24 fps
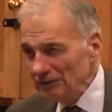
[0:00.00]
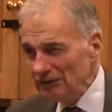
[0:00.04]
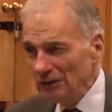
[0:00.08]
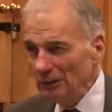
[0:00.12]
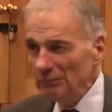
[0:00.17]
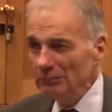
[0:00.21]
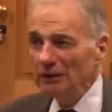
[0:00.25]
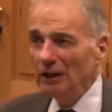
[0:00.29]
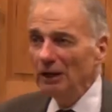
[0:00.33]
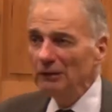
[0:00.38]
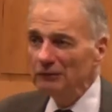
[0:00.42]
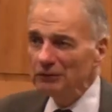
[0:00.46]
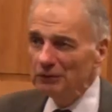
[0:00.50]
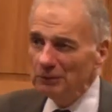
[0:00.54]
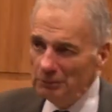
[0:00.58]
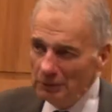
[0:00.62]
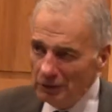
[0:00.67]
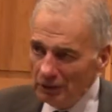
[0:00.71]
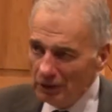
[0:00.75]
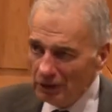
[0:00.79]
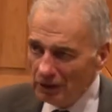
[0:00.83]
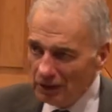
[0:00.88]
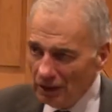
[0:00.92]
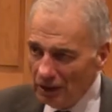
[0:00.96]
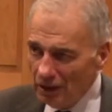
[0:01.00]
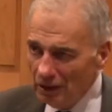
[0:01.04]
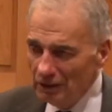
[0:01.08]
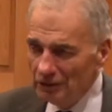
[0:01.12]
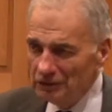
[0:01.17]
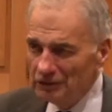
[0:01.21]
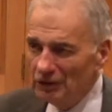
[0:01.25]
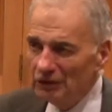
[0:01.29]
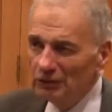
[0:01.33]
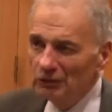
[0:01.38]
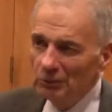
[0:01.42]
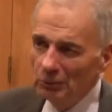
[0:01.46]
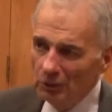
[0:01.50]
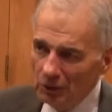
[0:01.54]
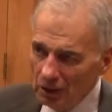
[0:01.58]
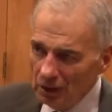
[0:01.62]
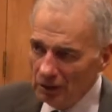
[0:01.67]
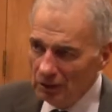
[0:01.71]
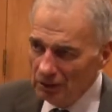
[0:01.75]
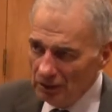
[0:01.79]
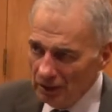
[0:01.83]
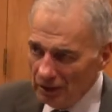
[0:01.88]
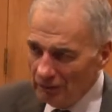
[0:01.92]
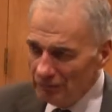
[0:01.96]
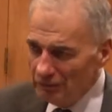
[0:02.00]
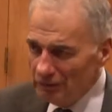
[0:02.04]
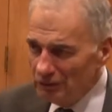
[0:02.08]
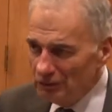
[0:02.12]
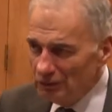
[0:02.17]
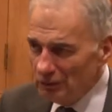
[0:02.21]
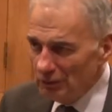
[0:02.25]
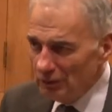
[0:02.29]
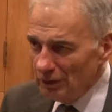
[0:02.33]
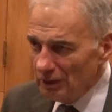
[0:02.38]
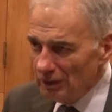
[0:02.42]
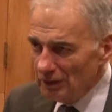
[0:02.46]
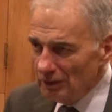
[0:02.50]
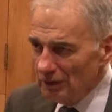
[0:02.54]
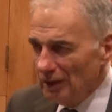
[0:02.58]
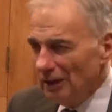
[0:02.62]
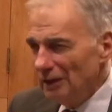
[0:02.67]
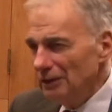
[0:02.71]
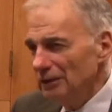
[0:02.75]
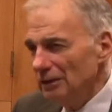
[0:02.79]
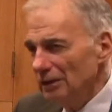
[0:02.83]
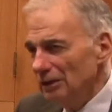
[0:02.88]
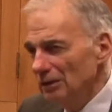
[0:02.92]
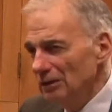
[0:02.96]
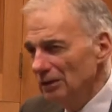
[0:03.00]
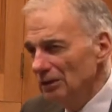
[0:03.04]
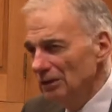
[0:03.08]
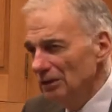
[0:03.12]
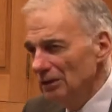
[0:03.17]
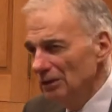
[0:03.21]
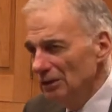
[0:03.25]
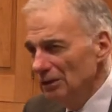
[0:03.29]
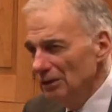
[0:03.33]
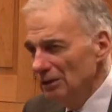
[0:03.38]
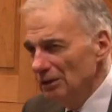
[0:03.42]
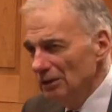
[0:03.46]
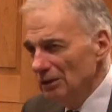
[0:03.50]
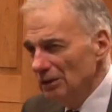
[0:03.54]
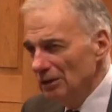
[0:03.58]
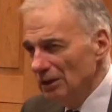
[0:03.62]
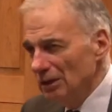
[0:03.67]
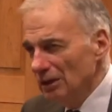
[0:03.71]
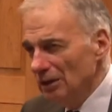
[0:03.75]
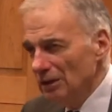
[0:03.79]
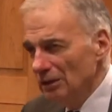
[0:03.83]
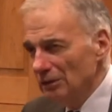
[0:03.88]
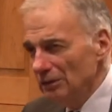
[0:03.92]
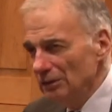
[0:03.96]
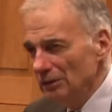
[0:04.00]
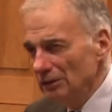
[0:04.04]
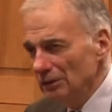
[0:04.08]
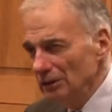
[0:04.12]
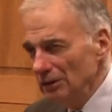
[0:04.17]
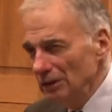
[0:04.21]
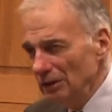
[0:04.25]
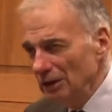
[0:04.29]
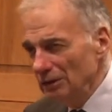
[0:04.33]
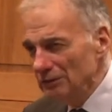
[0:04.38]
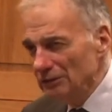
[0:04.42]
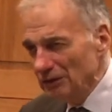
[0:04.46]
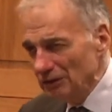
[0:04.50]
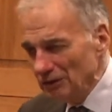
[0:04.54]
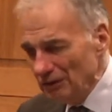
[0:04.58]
sometimes community colleges will have you do it at night uh, under